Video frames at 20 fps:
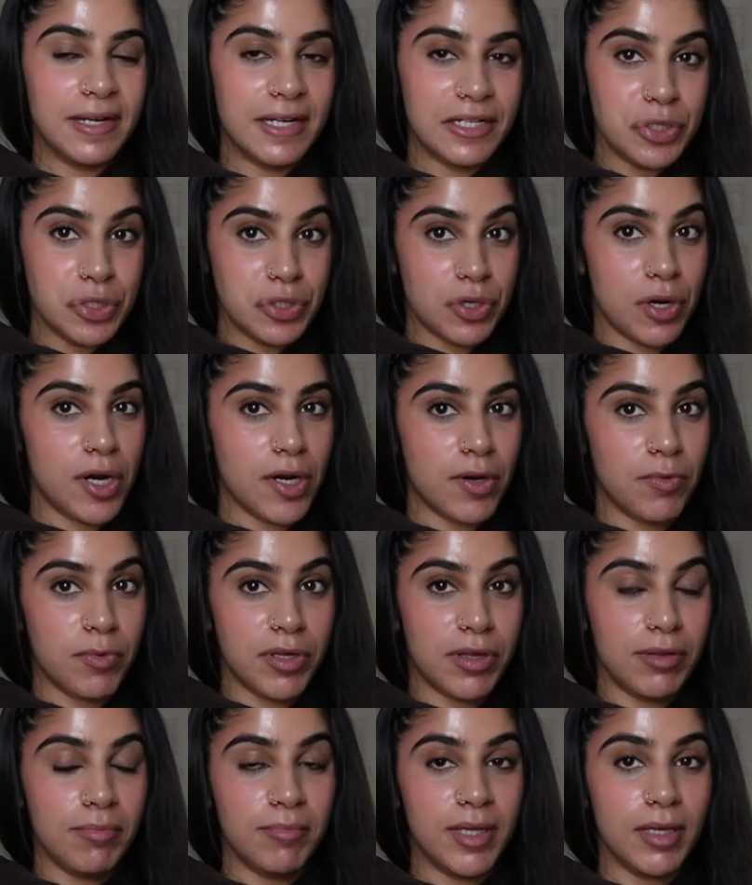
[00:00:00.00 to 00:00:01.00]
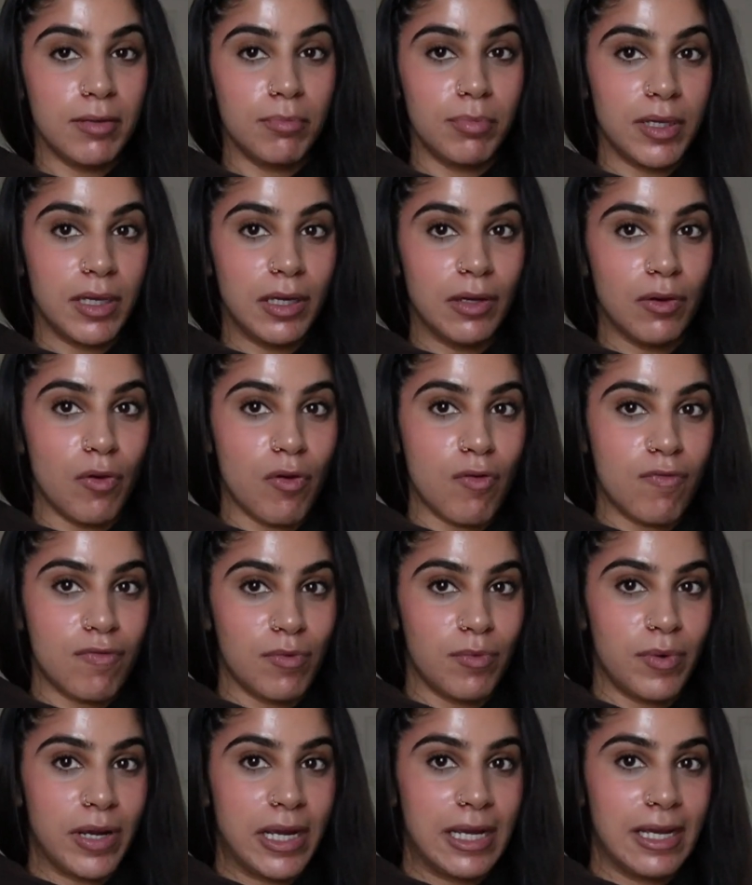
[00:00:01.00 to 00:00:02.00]
It started with me being
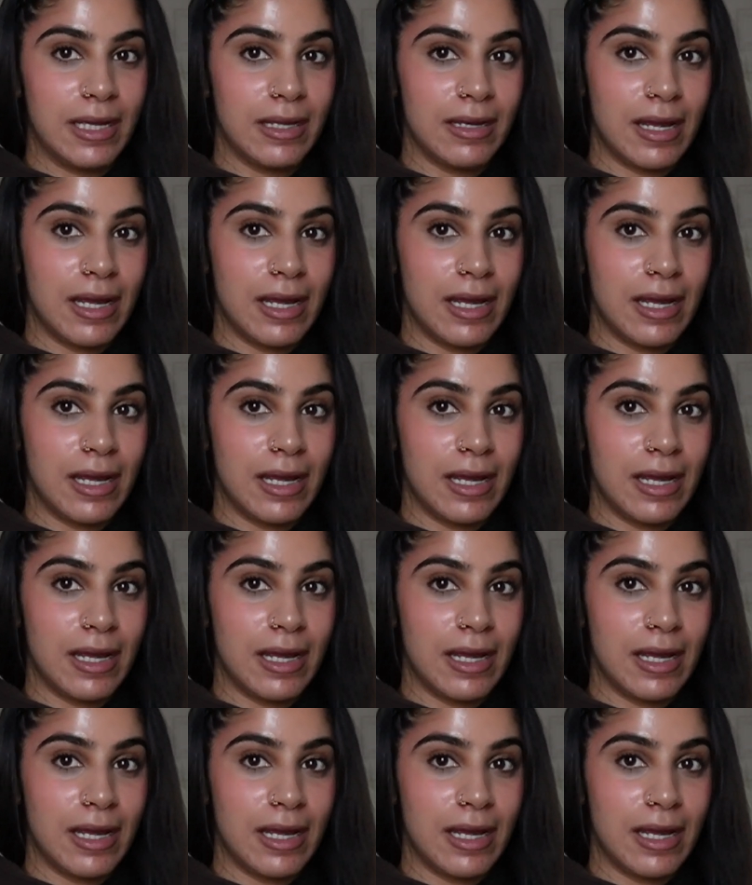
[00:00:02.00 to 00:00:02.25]
overweight